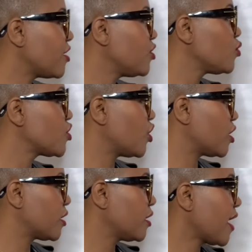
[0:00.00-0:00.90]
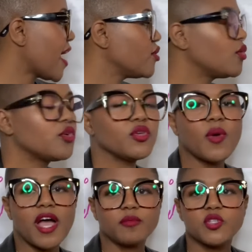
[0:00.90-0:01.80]
you took and who
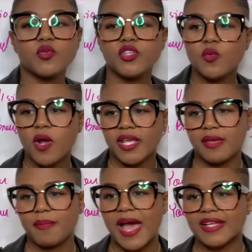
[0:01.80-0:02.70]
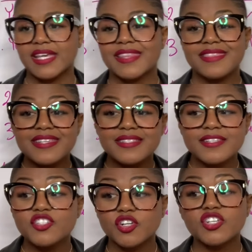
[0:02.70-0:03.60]
you helped, who do you want to impact? This
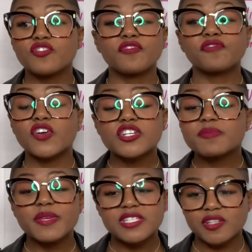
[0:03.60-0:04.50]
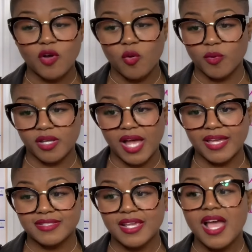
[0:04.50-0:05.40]
is your first piece of homework,
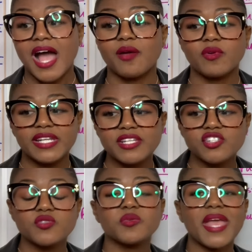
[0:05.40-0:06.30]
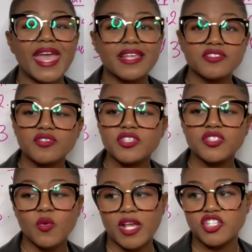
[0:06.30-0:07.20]
guys. I need you to answer
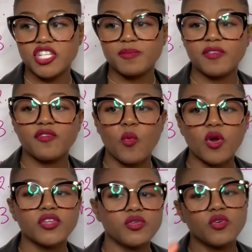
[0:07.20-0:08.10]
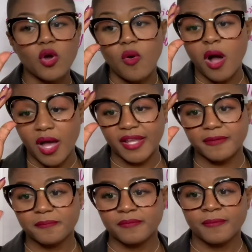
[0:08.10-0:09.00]
these questions before you go
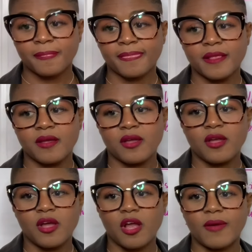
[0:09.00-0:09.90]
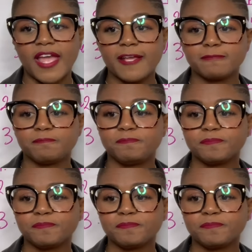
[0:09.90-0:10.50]
on. All right?